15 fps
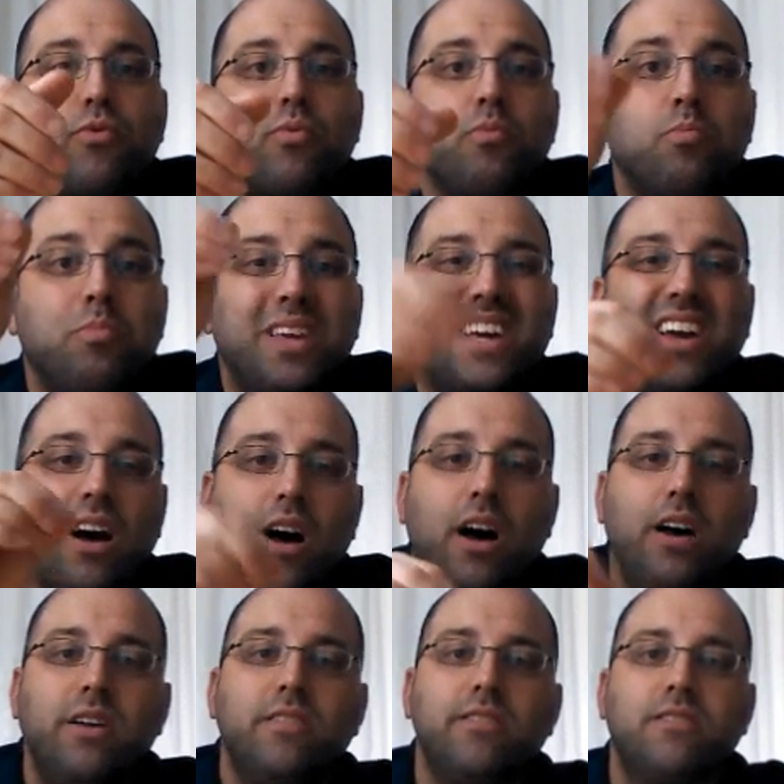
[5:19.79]
th
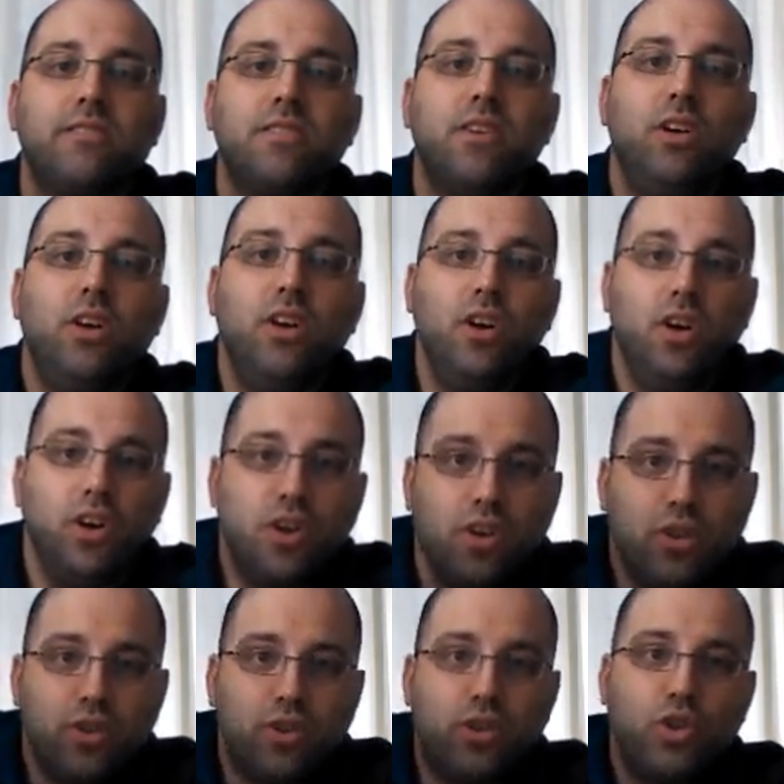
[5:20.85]
because
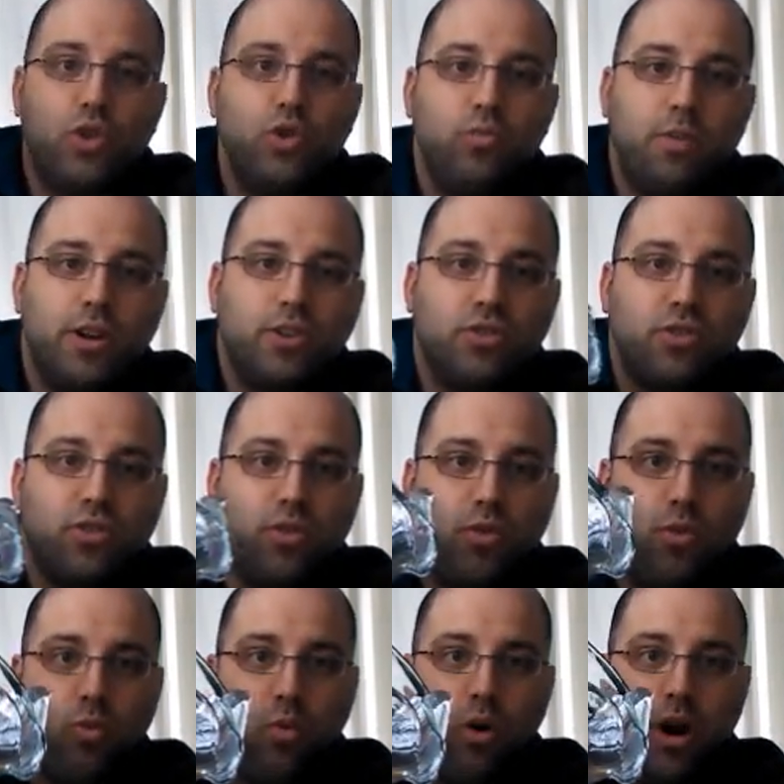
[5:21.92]
too much
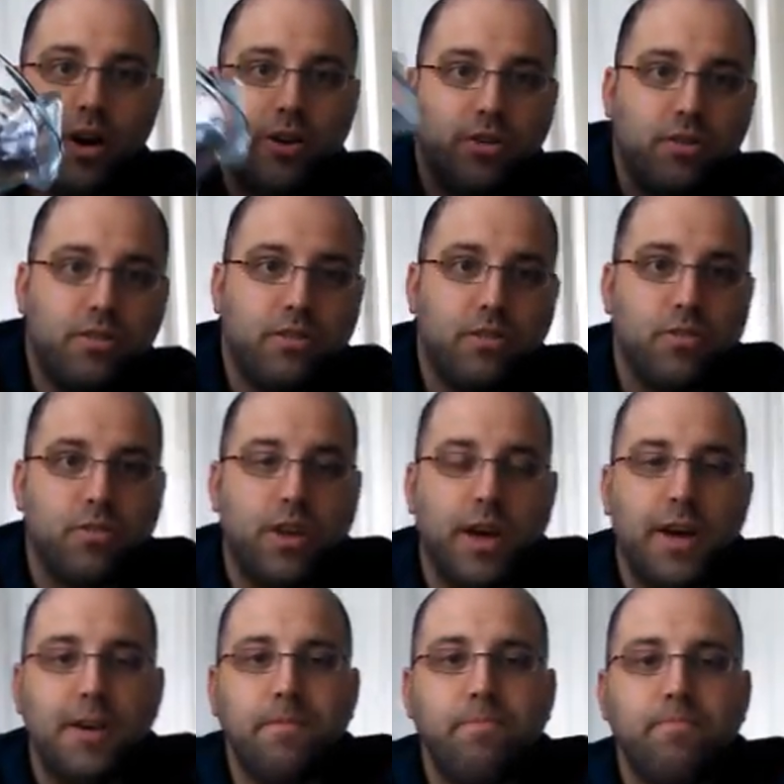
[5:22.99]
water,
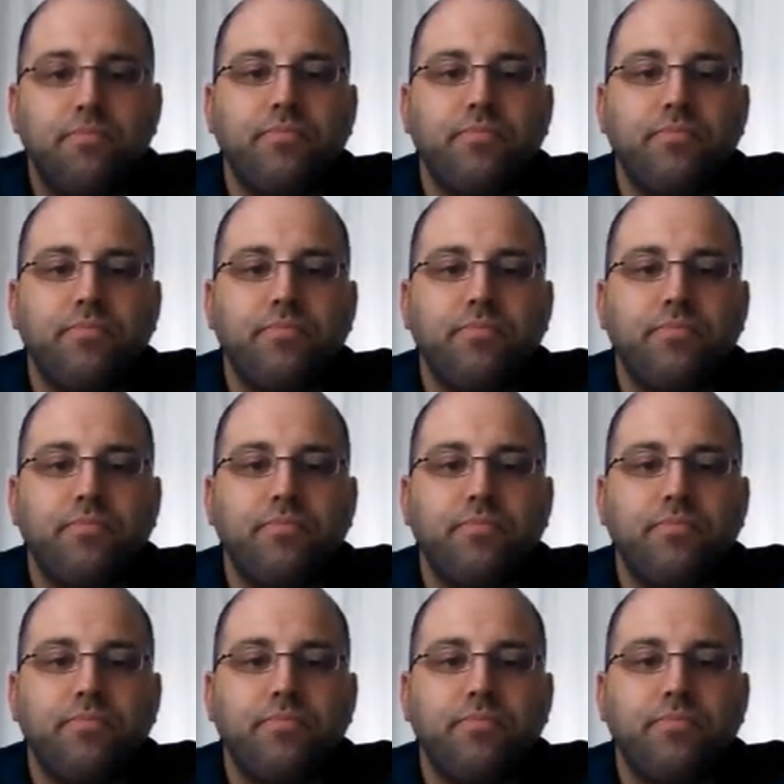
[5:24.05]
okay?